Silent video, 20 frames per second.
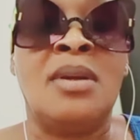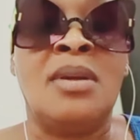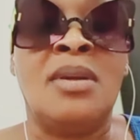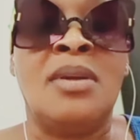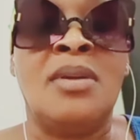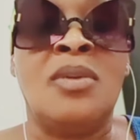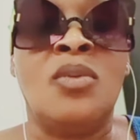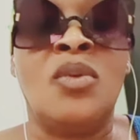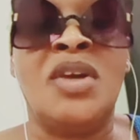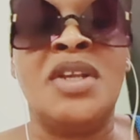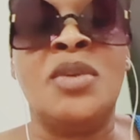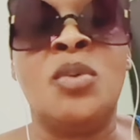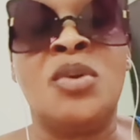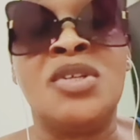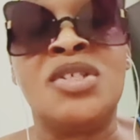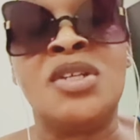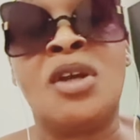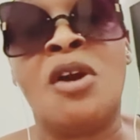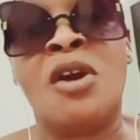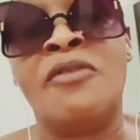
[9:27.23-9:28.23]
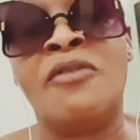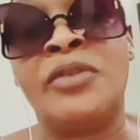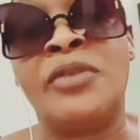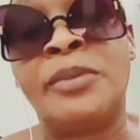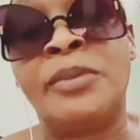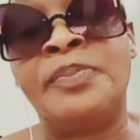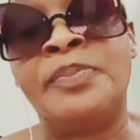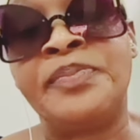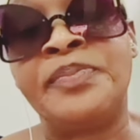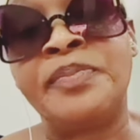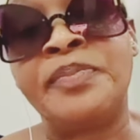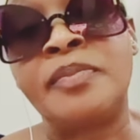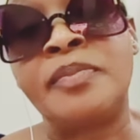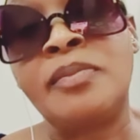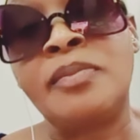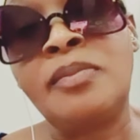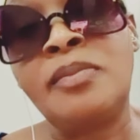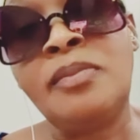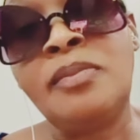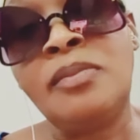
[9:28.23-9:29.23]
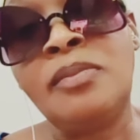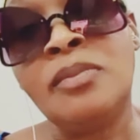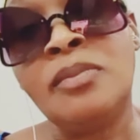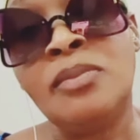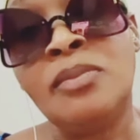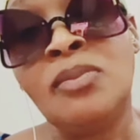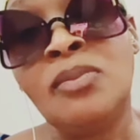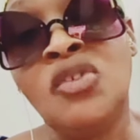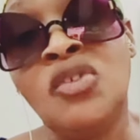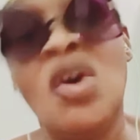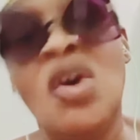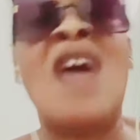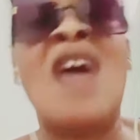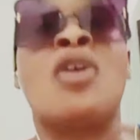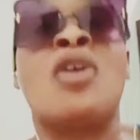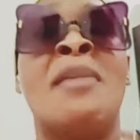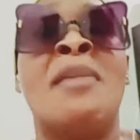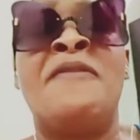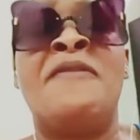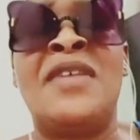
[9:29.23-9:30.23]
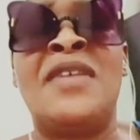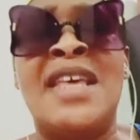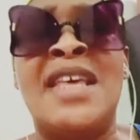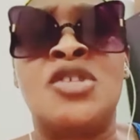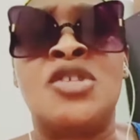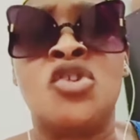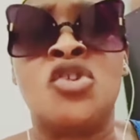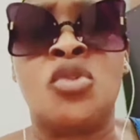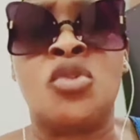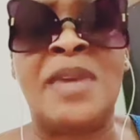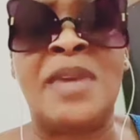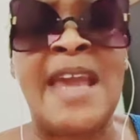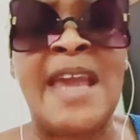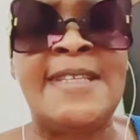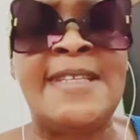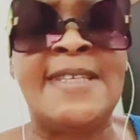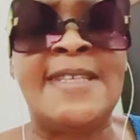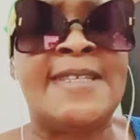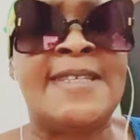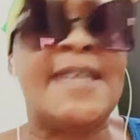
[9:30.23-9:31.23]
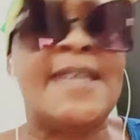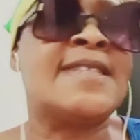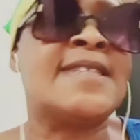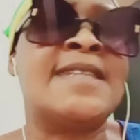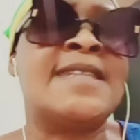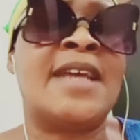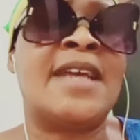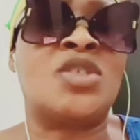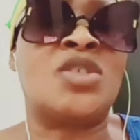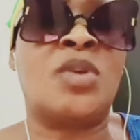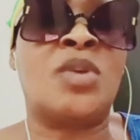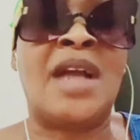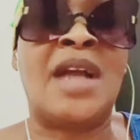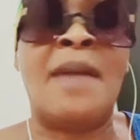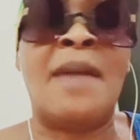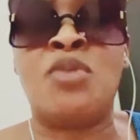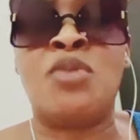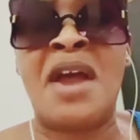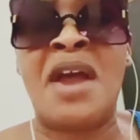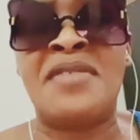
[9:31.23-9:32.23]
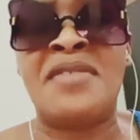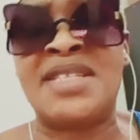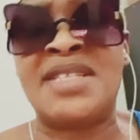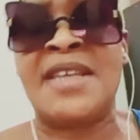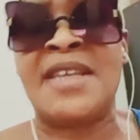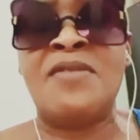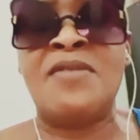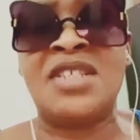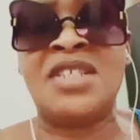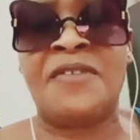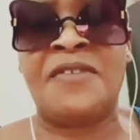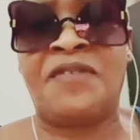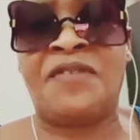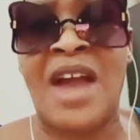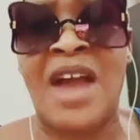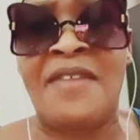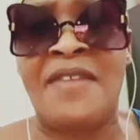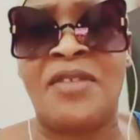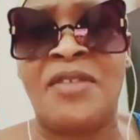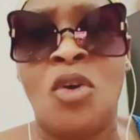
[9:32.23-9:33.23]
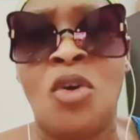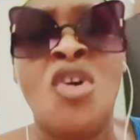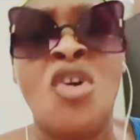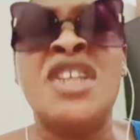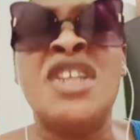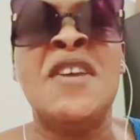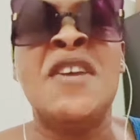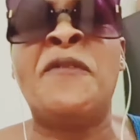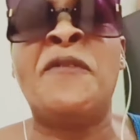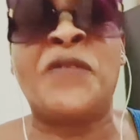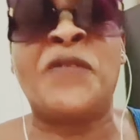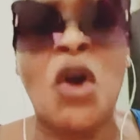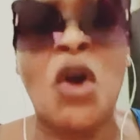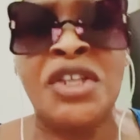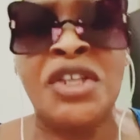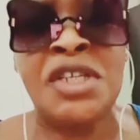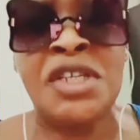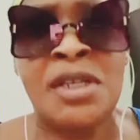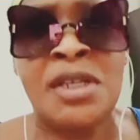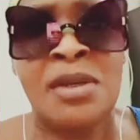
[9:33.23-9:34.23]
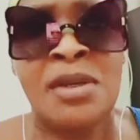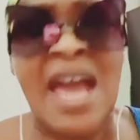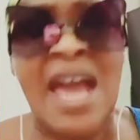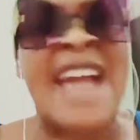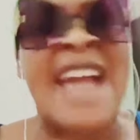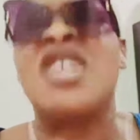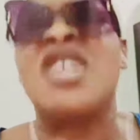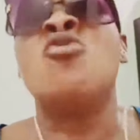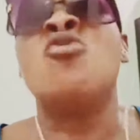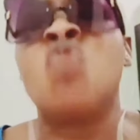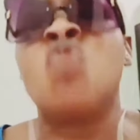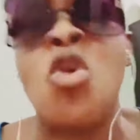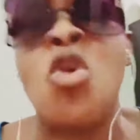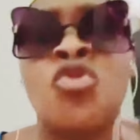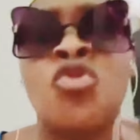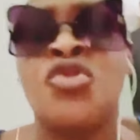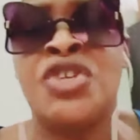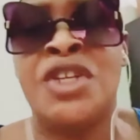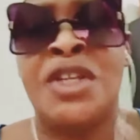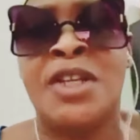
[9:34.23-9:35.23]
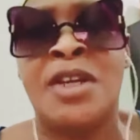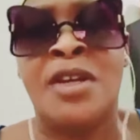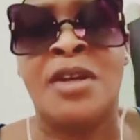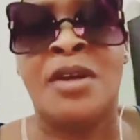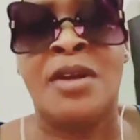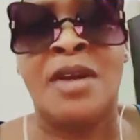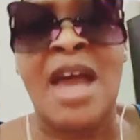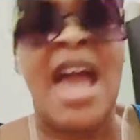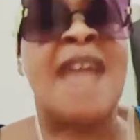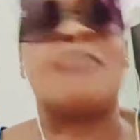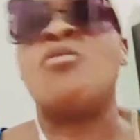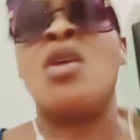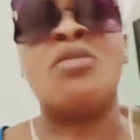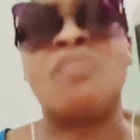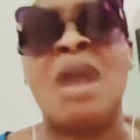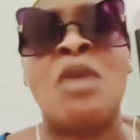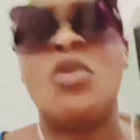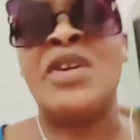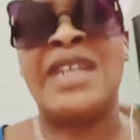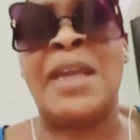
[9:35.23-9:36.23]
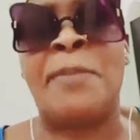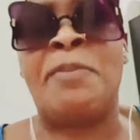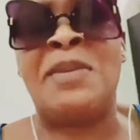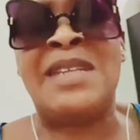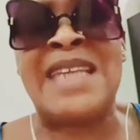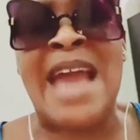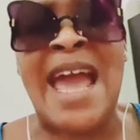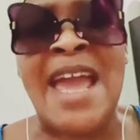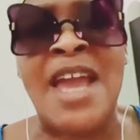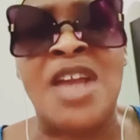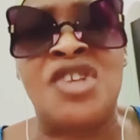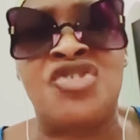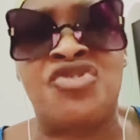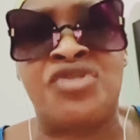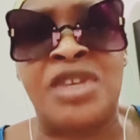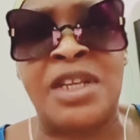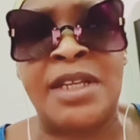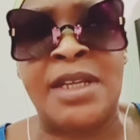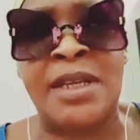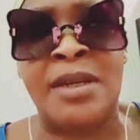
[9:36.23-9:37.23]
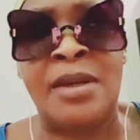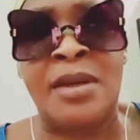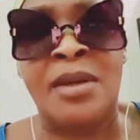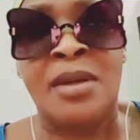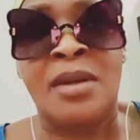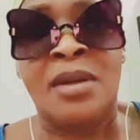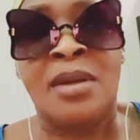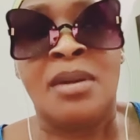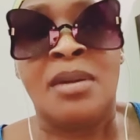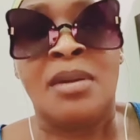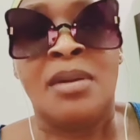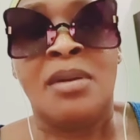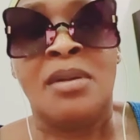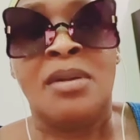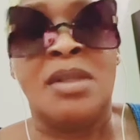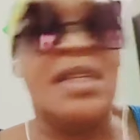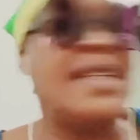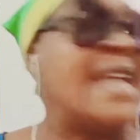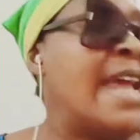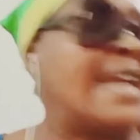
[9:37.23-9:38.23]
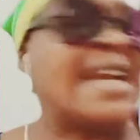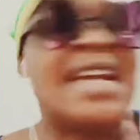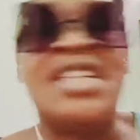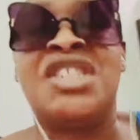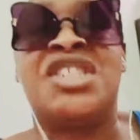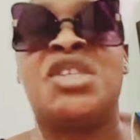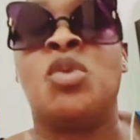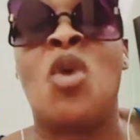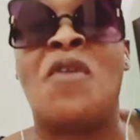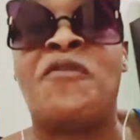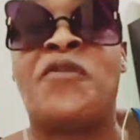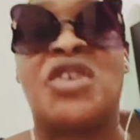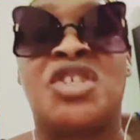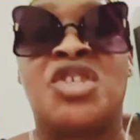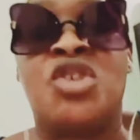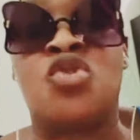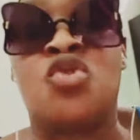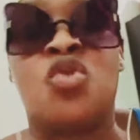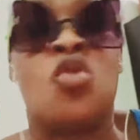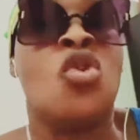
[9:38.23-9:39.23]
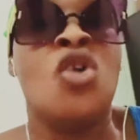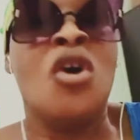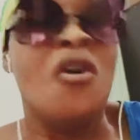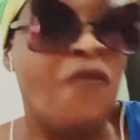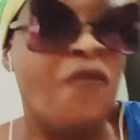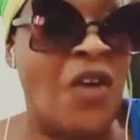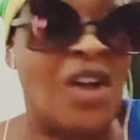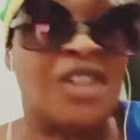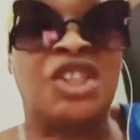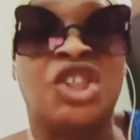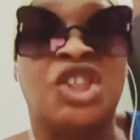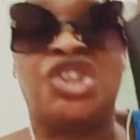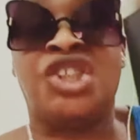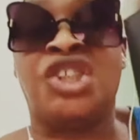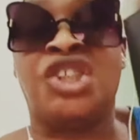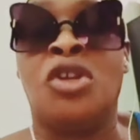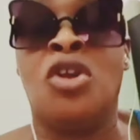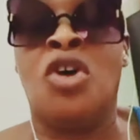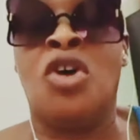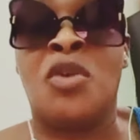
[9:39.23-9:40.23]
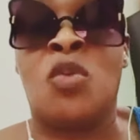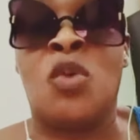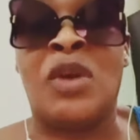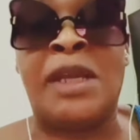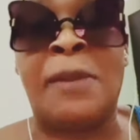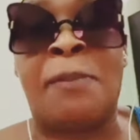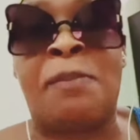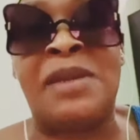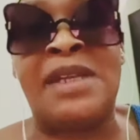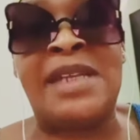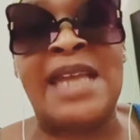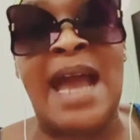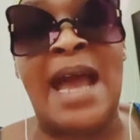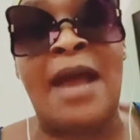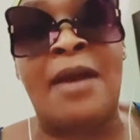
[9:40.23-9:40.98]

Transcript: when he was governor. So how come my father is going to be 86 next week and Buhari is 75? Ori yi funny. E ki ronu ni. E gbonpa Wikipedia age ri ni. Ninde e keji ti wo 42. 40 shini lori Wikipedia.